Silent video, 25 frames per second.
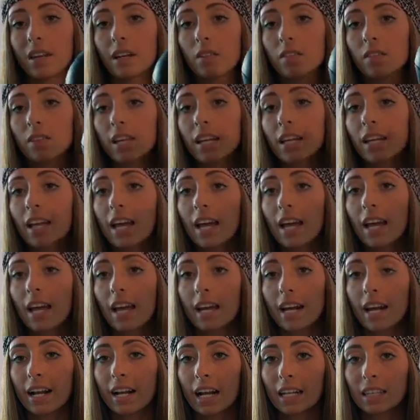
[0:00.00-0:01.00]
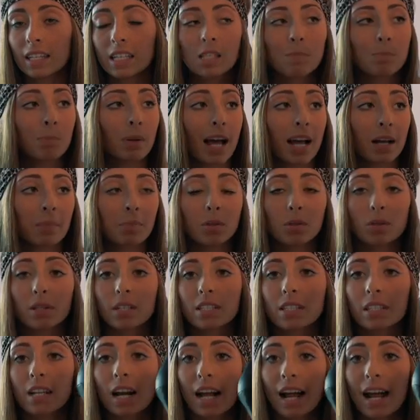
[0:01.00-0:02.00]
I don't think and I got these black
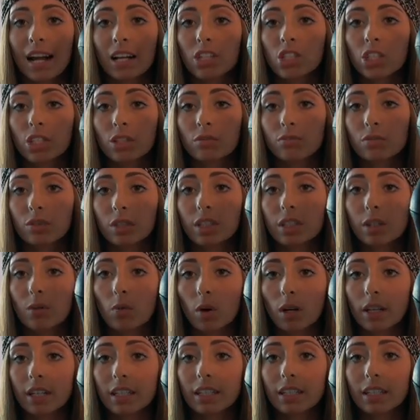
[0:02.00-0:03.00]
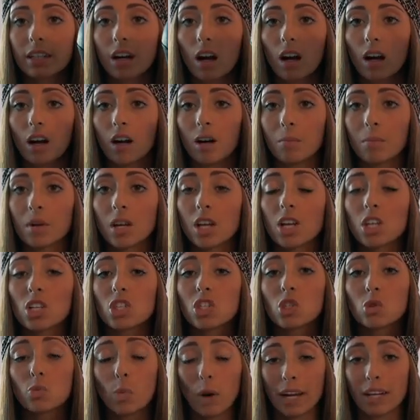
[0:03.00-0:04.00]
booties and I actually really wanted um,
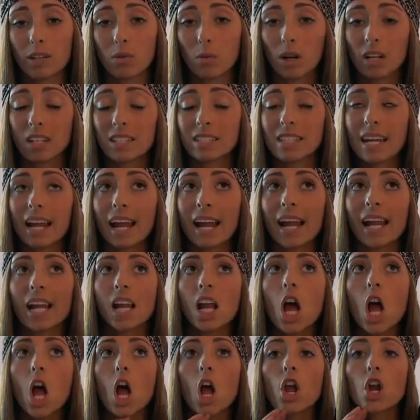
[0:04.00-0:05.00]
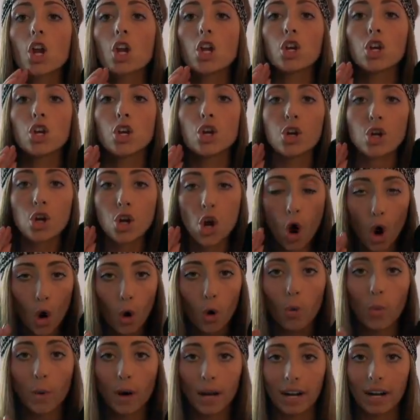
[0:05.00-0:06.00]
suede ones and
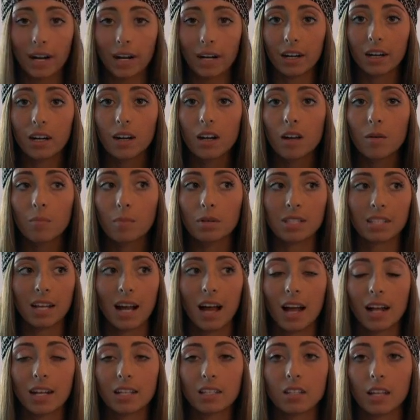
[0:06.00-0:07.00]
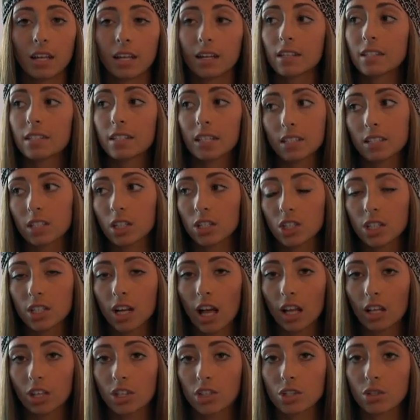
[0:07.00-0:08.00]
nowhere besides like
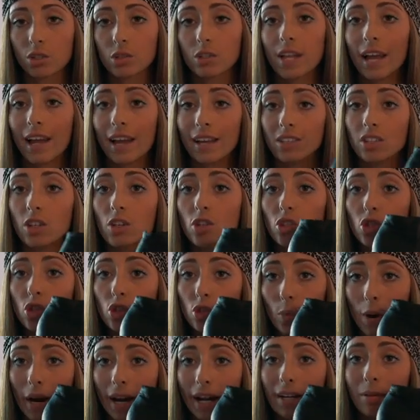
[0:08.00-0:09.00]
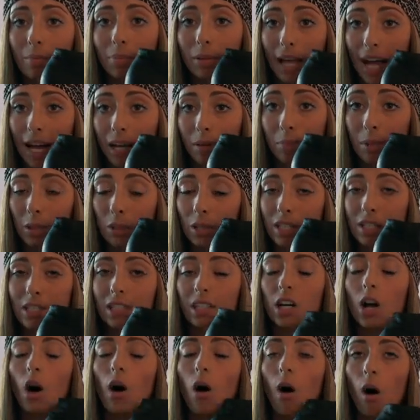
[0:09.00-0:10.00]
$600 shoes has suede black booties.
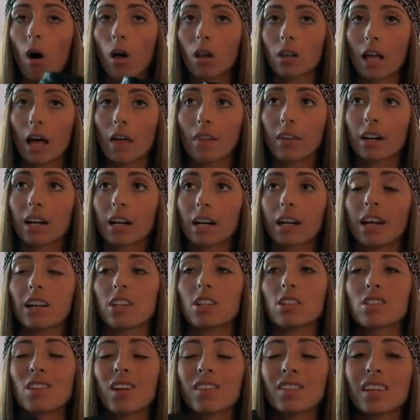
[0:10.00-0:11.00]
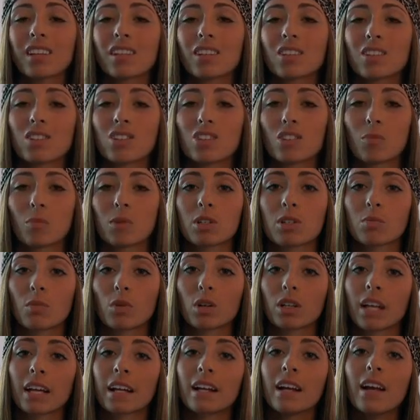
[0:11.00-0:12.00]
They're all leather and I just thought they looked so much
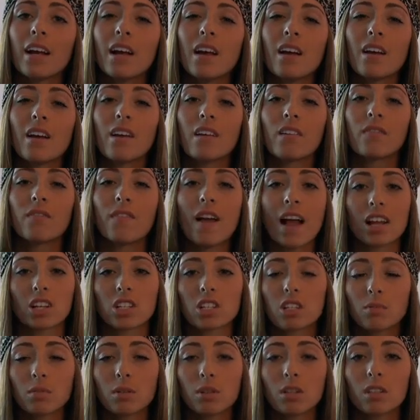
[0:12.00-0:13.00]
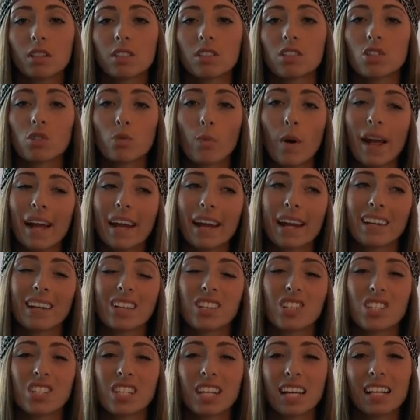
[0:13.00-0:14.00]
more like fashionable and suede
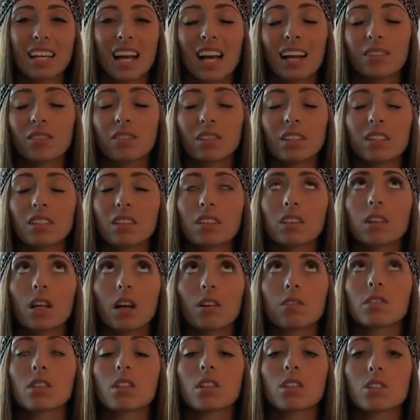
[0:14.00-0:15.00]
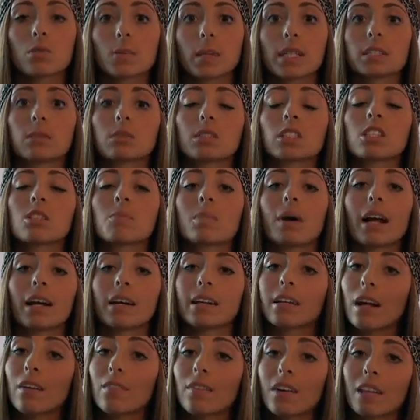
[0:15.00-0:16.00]
and just like I really loved the suede ones but I
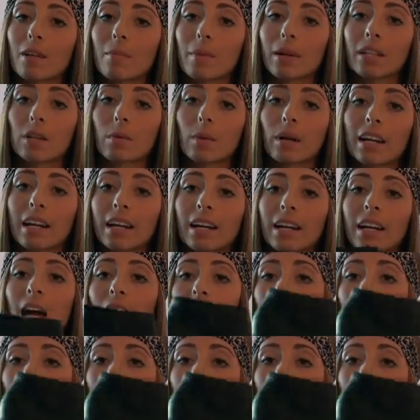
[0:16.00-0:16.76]
could not find them anywhere and